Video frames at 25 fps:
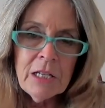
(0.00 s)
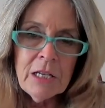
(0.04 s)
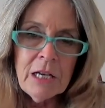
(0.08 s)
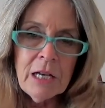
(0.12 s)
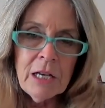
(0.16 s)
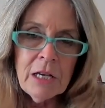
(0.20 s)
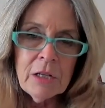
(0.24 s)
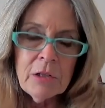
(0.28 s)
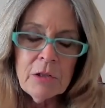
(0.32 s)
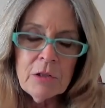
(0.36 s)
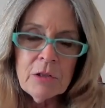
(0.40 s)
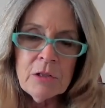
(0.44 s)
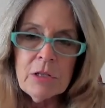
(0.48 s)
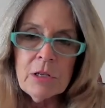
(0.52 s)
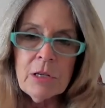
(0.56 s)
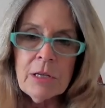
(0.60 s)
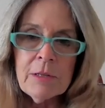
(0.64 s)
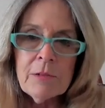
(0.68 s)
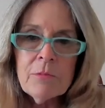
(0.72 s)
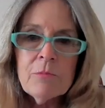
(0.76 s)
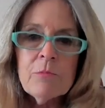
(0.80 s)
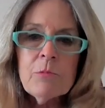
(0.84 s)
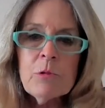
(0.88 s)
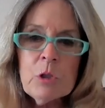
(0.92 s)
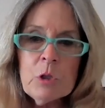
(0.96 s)

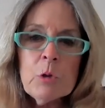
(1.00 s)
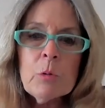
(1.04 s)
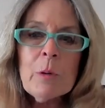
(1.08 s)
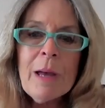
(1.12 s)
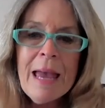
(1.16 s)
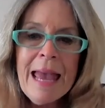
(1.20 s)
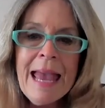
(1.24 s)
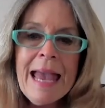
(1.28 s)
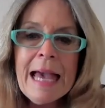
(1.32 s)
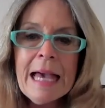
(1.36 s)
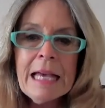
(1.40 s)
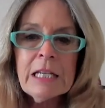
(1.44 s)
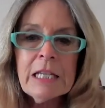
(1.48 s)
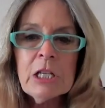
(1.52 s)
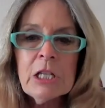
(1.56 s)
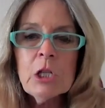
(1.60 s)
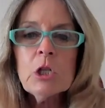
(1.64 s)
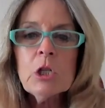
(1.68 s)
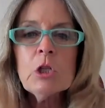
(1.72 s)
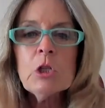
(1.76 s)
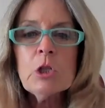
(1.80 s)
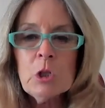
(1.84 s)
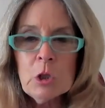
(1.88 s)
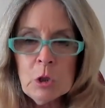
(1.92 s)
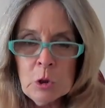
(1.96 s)
to add
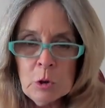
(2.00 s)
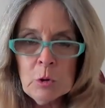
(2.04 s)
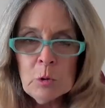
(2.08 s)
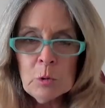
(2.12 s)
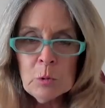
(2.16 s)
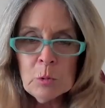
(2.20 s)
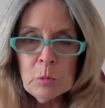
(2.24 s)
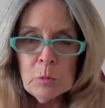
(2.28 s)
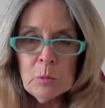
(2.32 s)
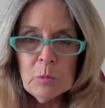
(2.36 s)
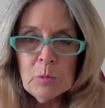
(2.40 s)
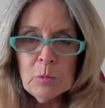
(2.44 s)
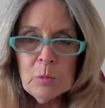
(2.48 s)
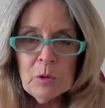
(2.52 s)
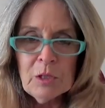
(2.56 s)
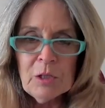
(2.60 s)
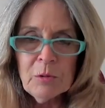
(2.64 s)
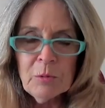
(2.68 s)
to